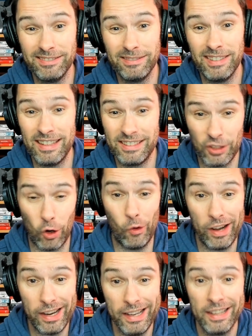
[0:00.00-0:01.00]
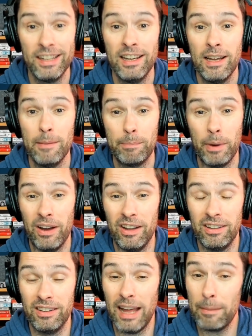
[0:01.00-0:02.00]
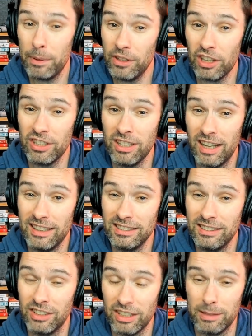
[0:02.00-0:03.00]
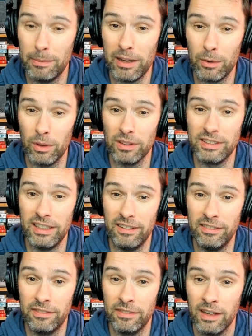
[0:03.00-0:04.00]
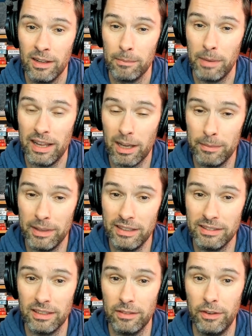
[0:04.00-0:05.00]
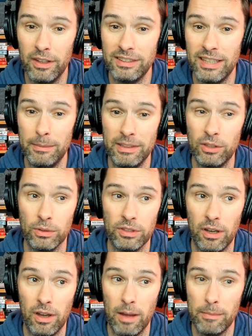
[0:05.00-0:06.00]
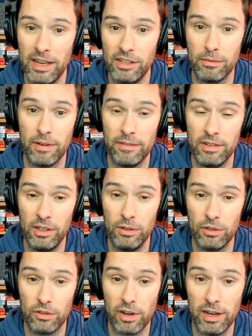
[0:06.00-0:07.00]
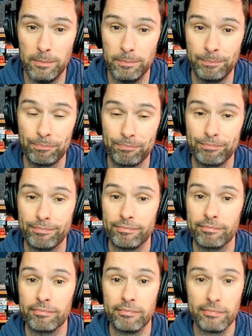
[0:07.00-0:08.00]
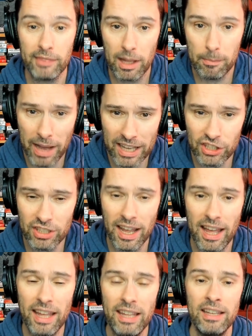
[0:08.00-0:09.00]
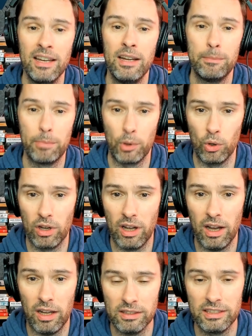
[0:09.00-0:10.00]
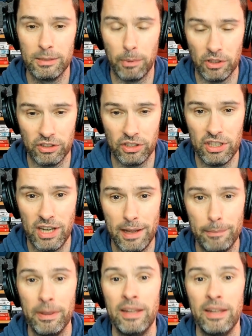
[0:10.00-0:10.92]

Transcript: and sorry, but that production line isn't just about quality of play coming into the first team. It's also a major revenue stream. Match day, broadcast, sponsorship,